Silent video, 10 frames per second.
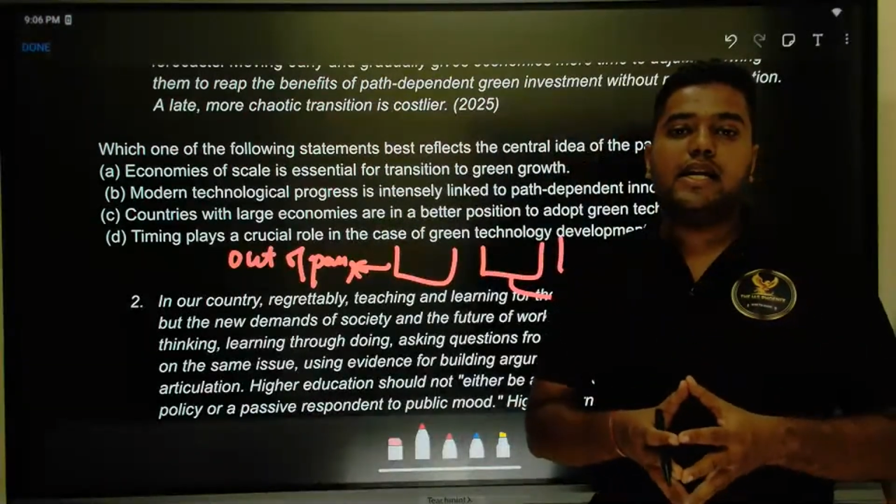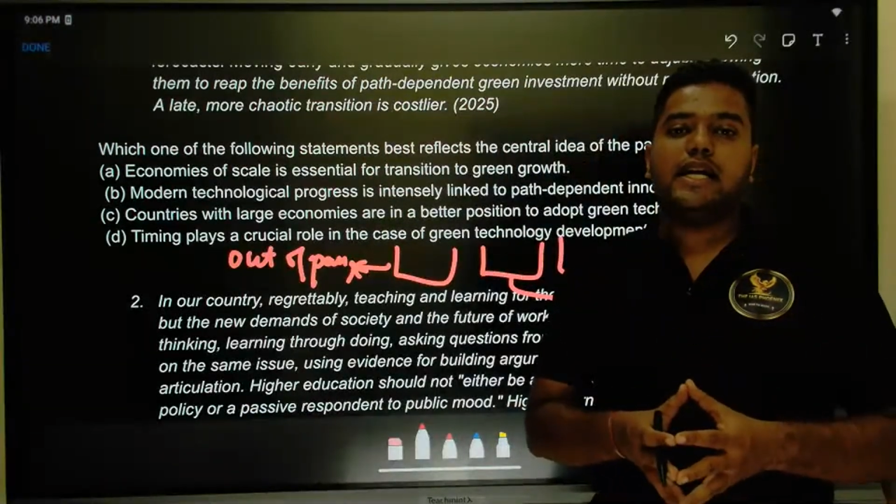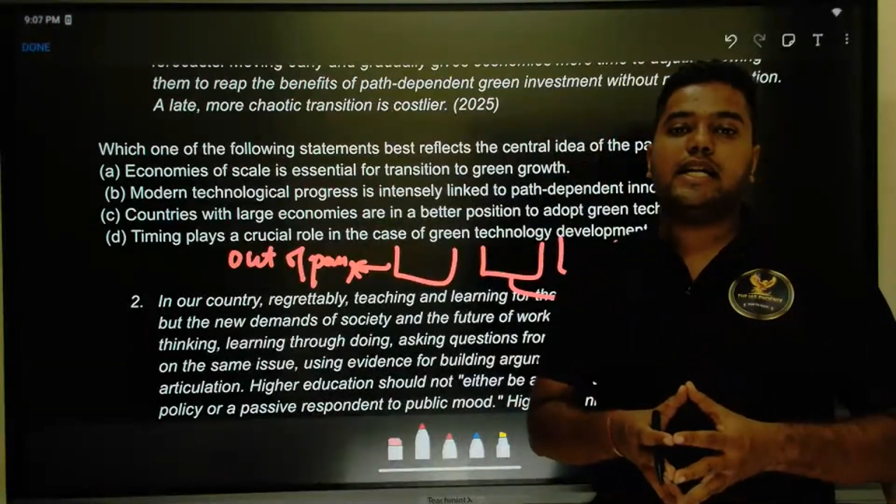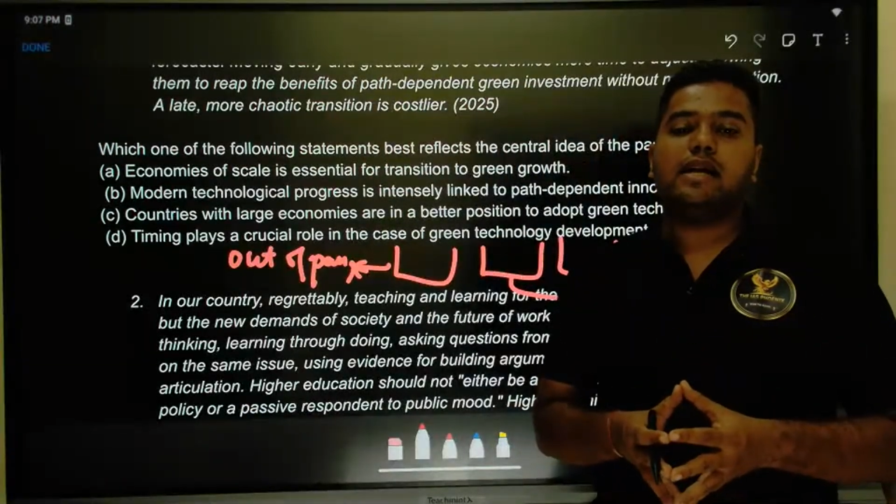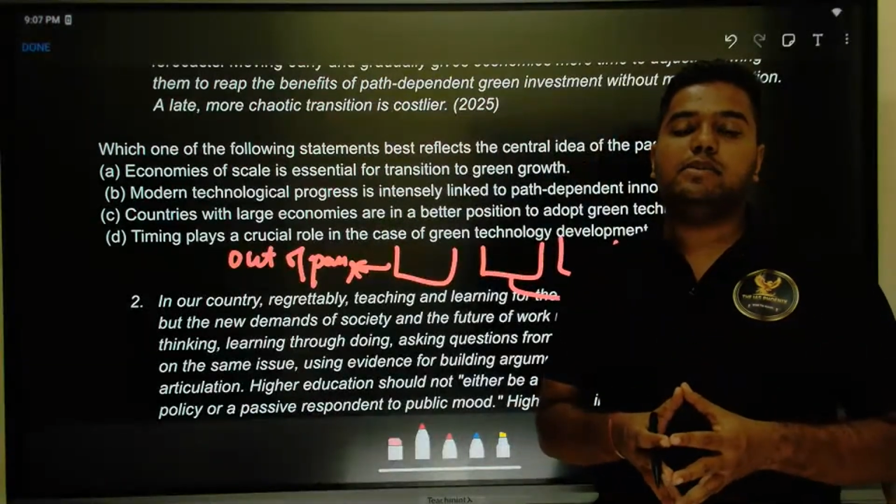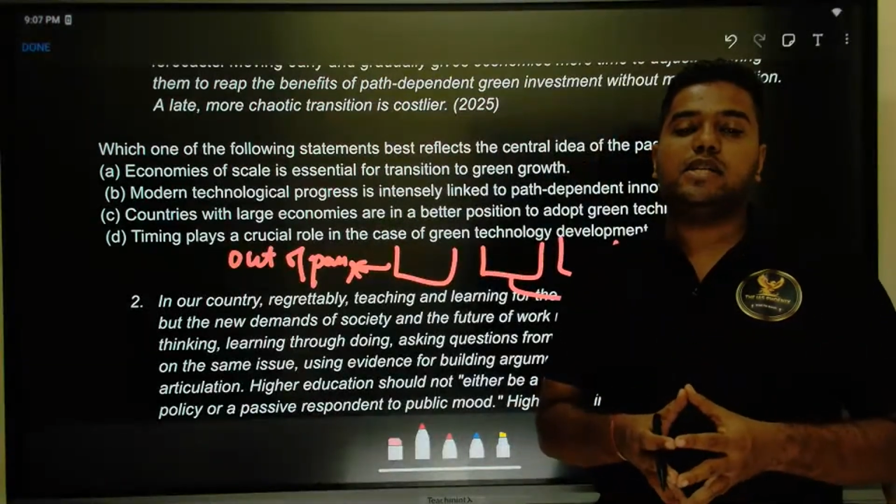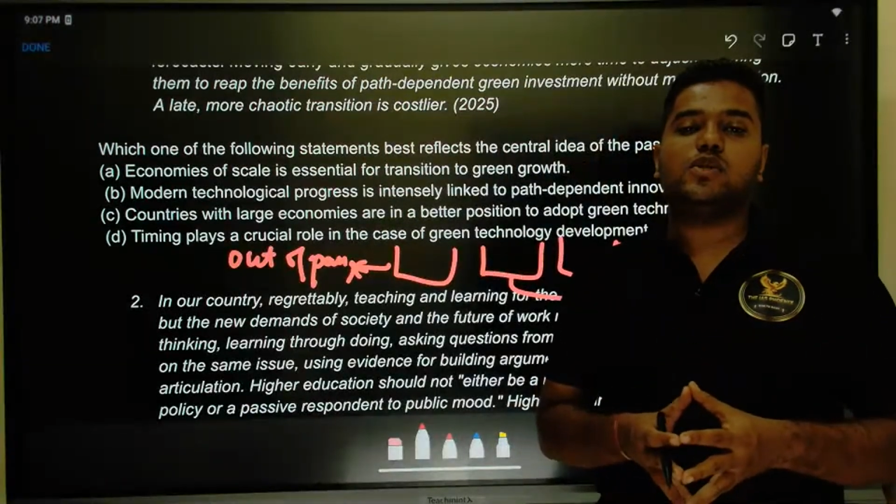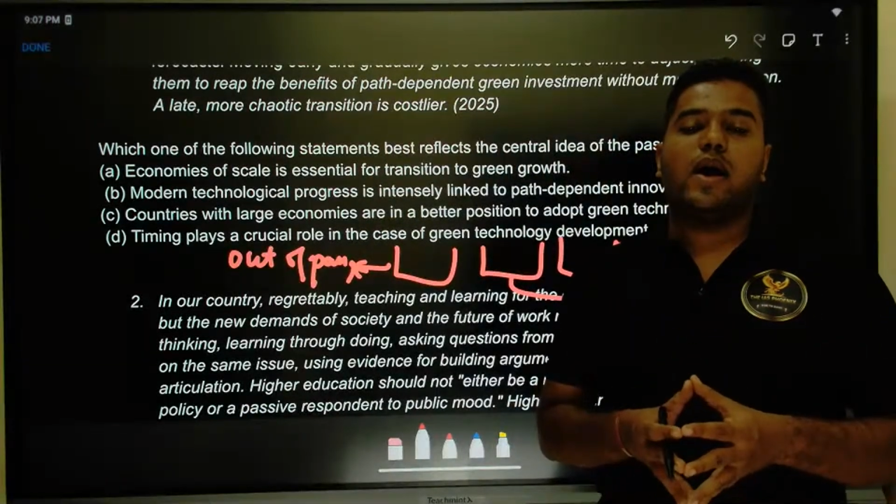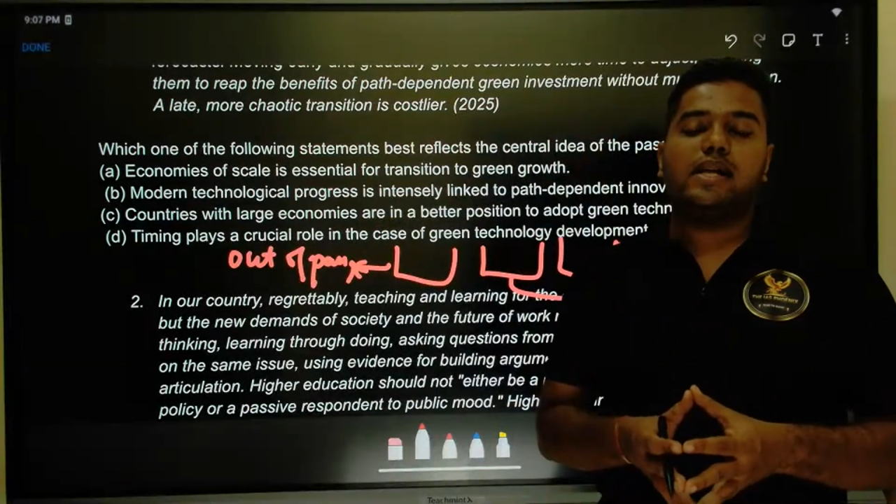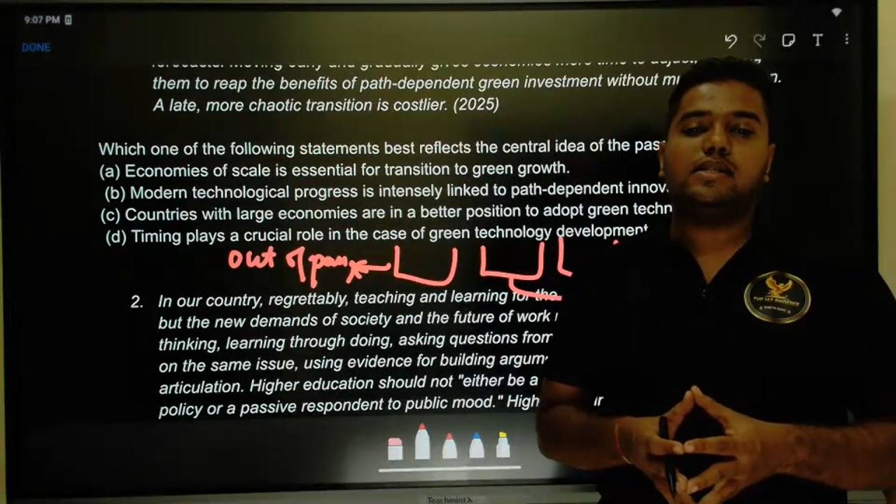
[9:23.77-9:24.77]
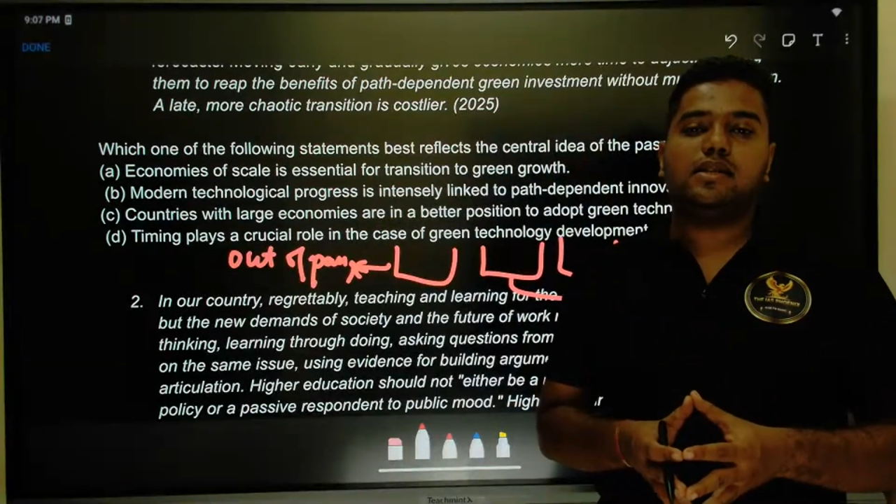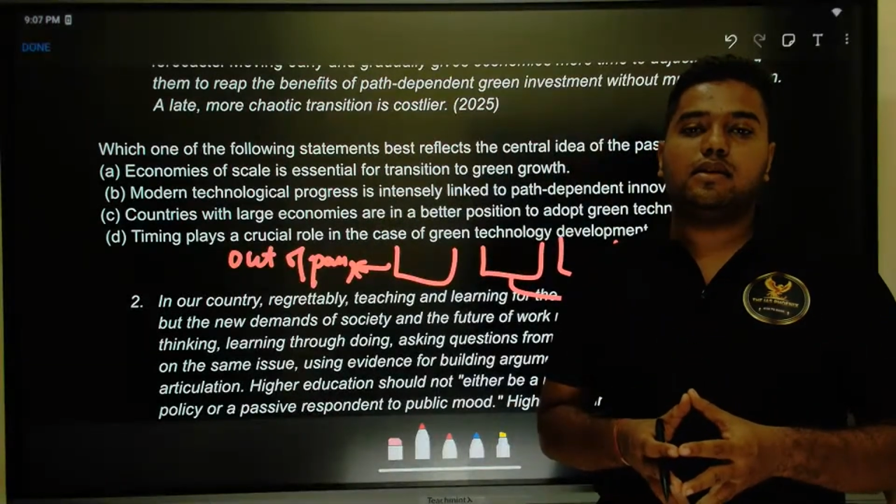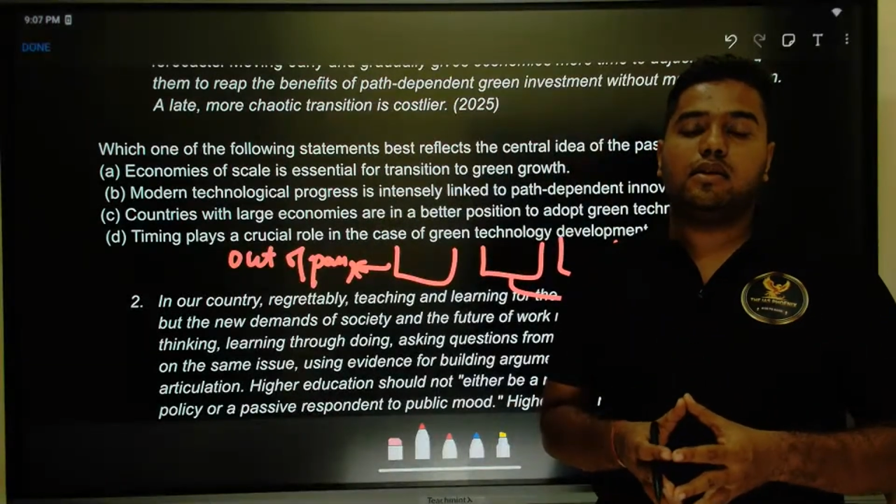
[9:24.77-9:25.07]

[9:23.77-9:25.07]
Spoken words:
it helps us to answer the